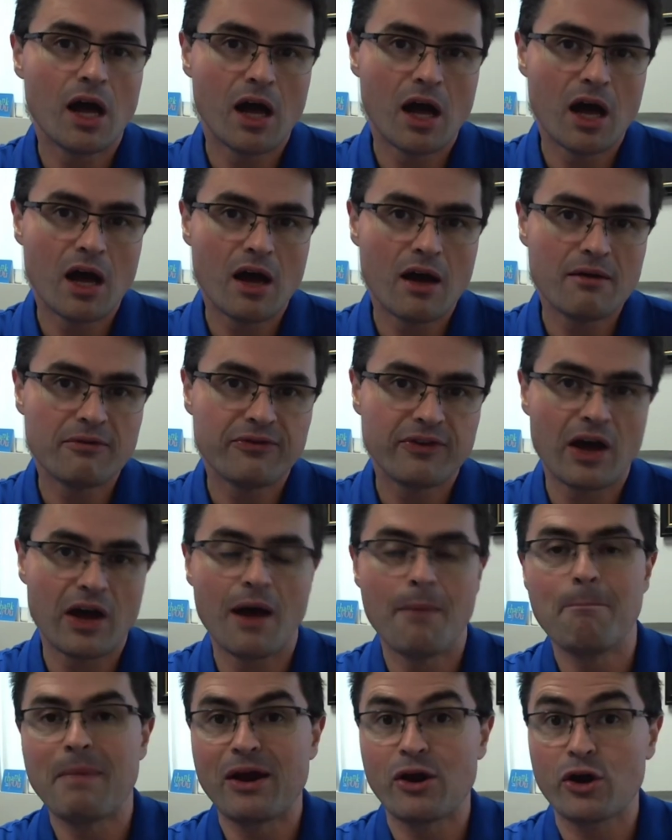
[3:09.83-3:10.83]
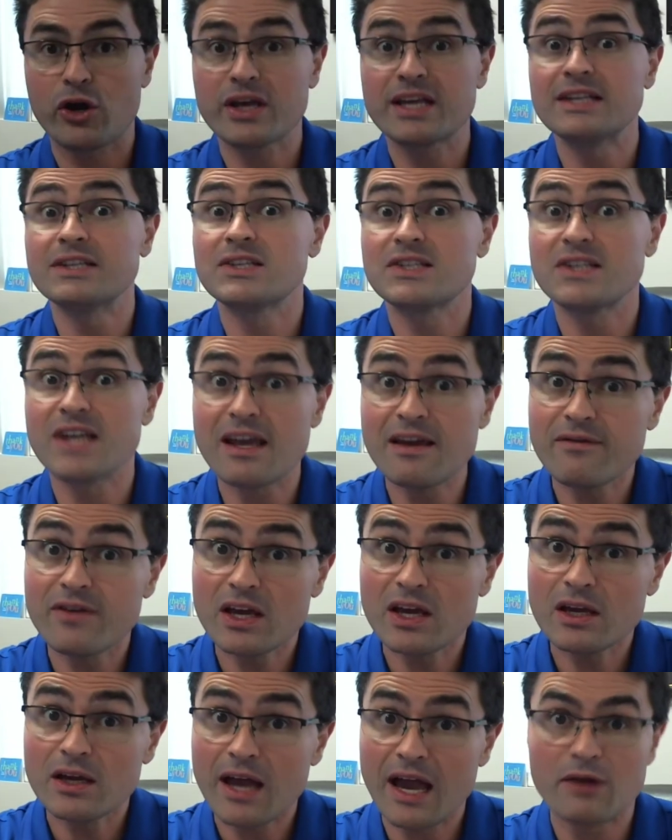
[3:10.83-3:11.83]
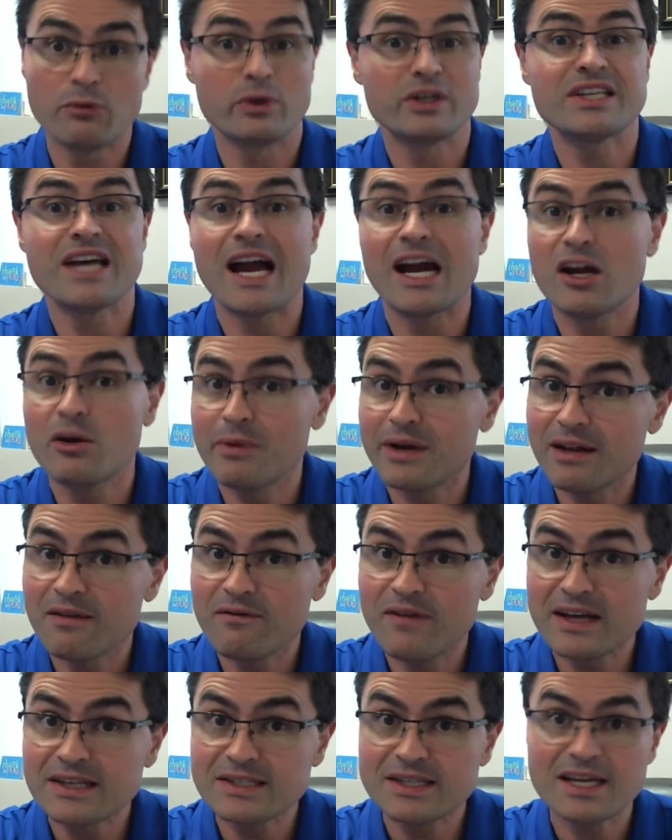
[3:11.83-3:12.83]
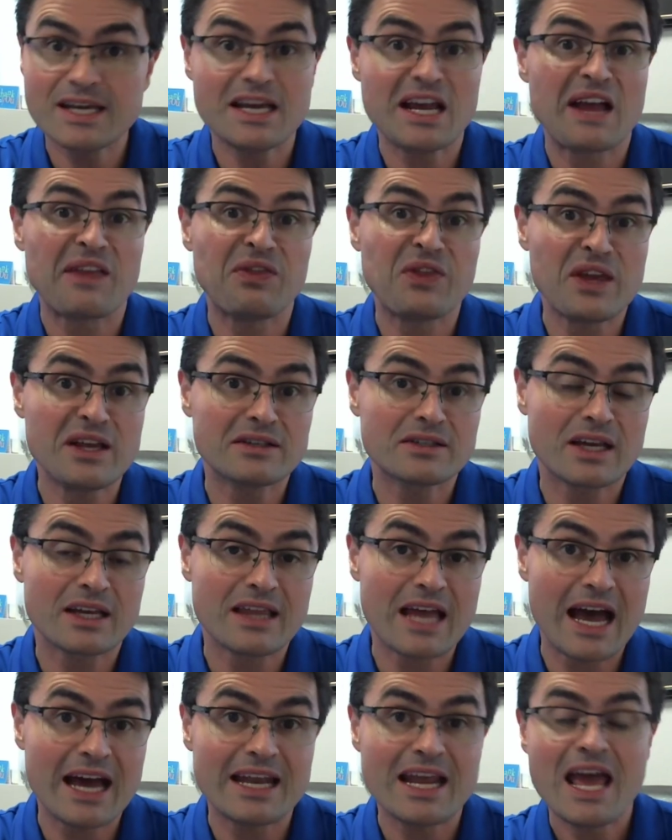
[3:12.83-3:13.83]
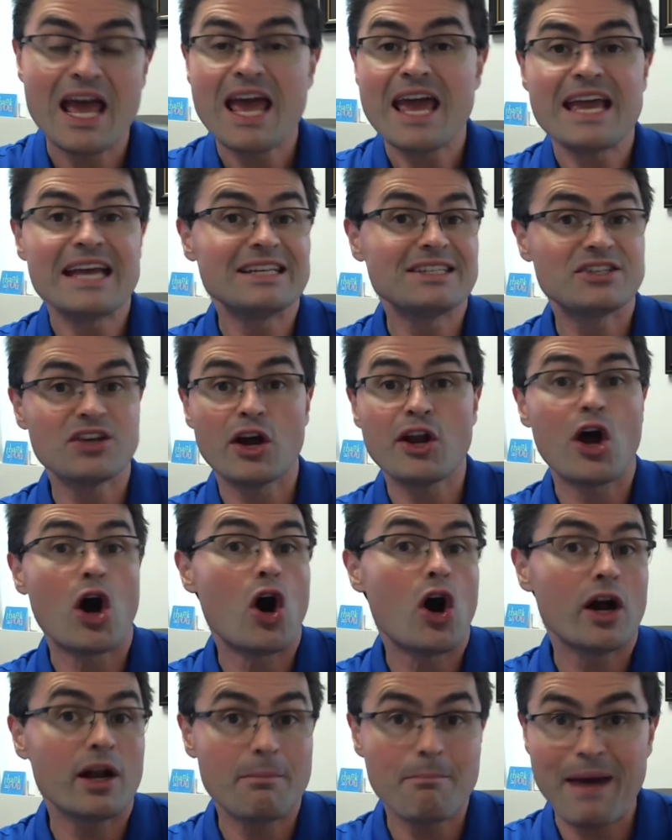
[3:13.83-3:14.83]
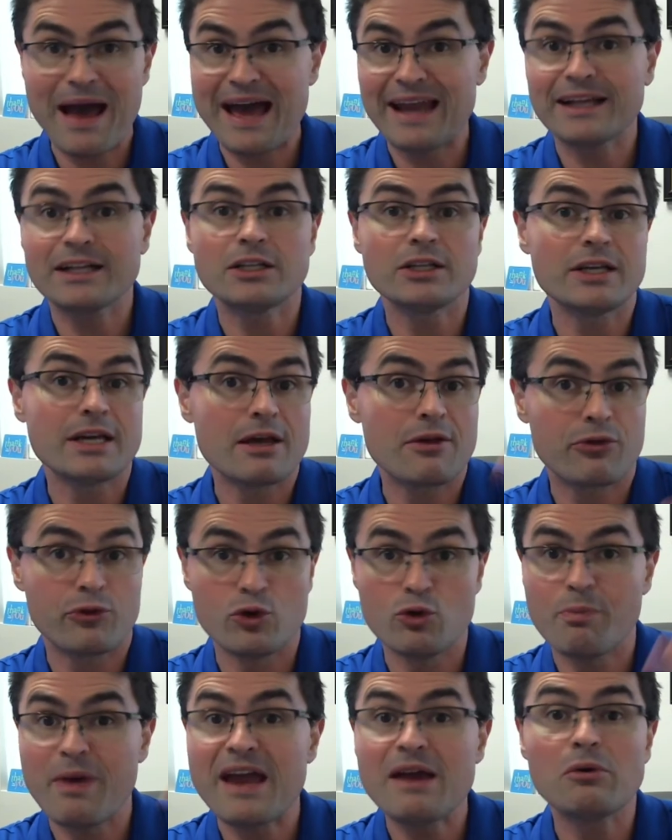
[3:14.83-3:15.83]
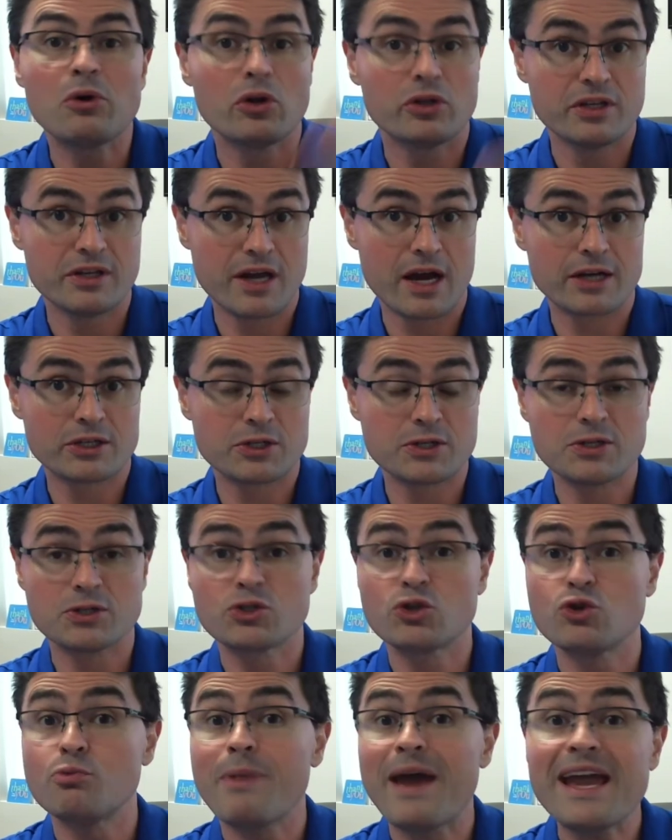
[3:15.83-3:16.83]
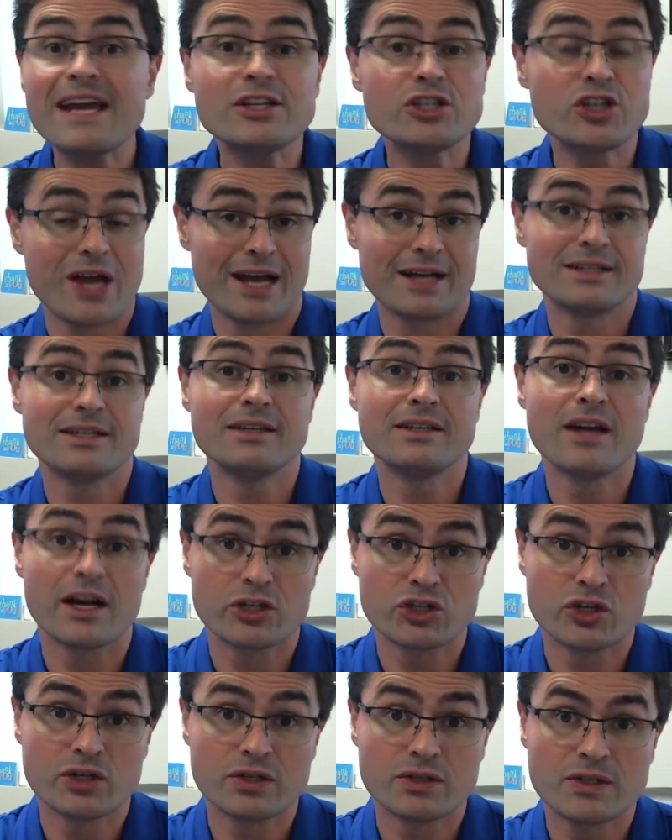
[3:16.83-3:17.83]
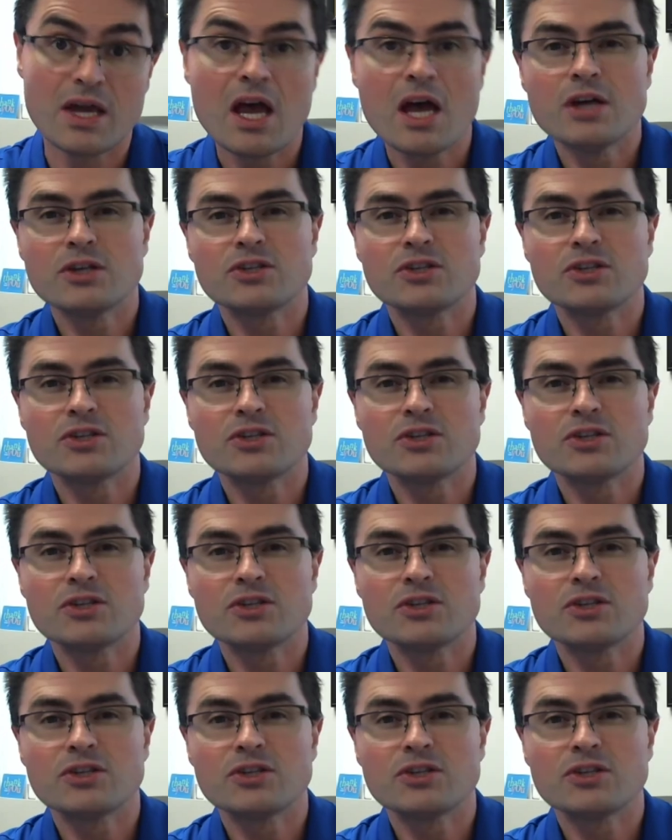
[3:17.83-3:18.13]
of American saving and retirement investing and things like that is done automatically through payroll deductions, through paycheck deductions.